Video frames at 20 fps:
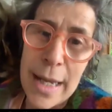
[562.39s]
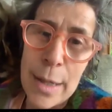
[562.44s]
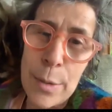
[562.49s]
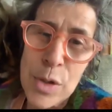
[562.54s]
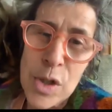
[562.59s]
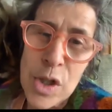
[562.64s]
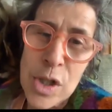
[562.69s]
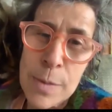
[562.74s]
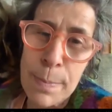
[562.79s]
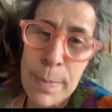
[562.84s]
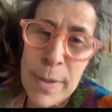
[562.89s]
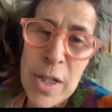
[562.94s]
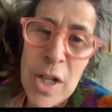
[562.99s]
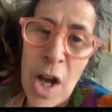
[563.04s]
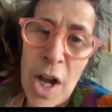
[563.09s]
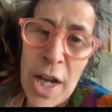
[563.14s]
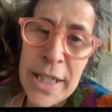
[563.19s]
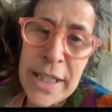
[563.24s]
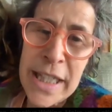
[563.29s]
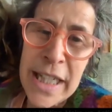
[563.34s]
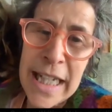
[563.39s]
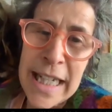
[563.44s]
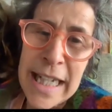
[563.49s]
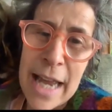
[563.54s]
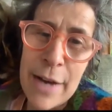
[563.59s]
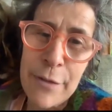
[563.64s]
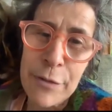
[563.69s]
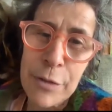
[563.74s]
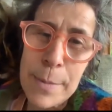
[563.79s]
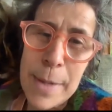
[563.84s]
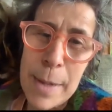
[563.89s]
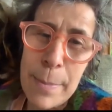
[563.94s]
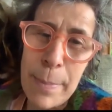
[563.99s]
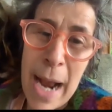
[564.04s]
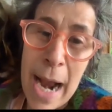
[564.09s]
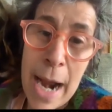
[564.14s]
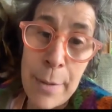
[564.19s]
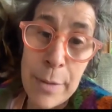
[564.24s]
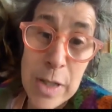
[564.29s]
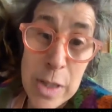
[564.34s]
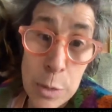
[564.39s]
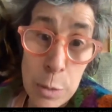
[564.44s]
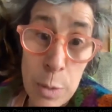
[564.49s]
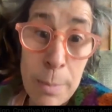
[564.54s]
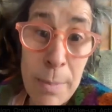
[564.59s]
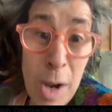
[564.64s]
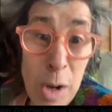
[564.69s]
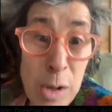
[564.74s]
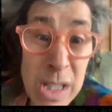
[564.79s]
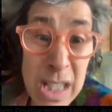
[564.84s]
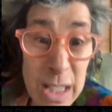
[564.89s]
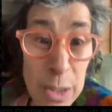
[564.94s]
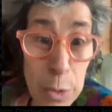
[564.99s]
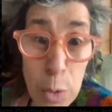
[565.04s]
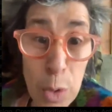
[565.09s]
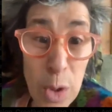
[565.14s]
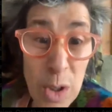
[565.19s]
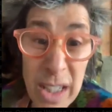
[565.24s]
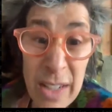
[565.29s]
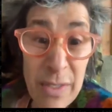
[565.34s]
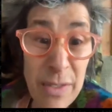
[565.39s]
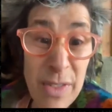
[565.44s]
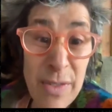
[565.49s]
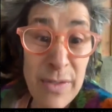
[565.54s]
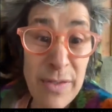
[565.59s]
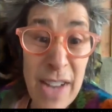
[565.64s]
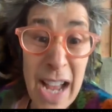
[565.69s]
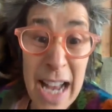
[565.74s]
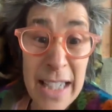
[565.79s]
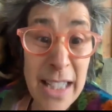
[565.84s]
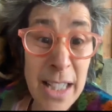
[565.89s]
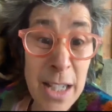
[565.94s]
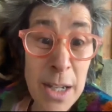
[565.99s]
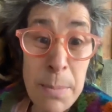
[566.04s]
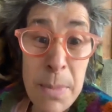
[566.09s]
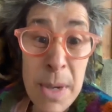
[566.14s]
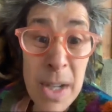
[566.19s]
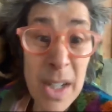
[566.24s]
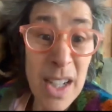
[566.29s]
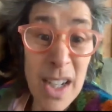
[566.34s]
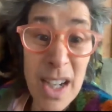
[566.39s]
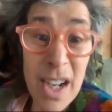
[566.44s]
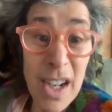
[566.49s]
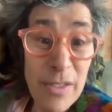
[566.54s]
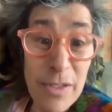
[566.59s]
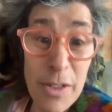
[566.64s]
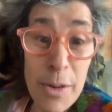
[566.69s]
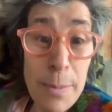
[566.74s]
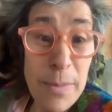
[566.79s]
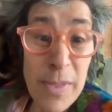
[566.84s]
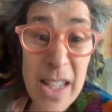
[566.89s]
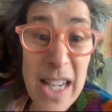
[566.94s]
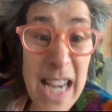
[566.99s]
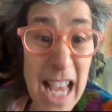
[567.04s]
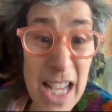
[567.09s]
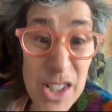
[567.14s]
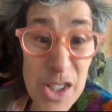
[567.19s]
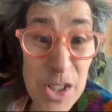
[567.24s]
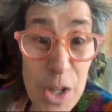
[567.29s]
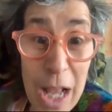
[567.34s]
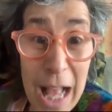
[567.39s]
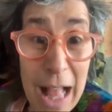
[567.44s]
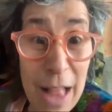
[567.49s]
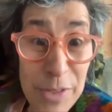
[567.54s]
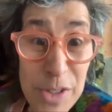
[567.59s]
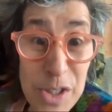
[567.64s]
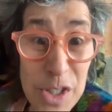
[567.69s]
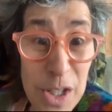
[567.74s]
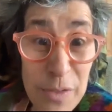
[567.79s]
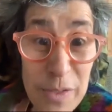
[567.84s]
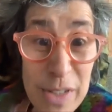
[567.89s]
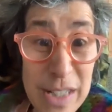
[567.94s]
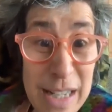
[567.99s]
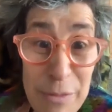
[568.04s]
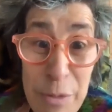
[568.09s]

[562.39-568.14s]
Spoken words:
It was just benign neglect from your parents, who were mostly all given Valium from the National Health Service.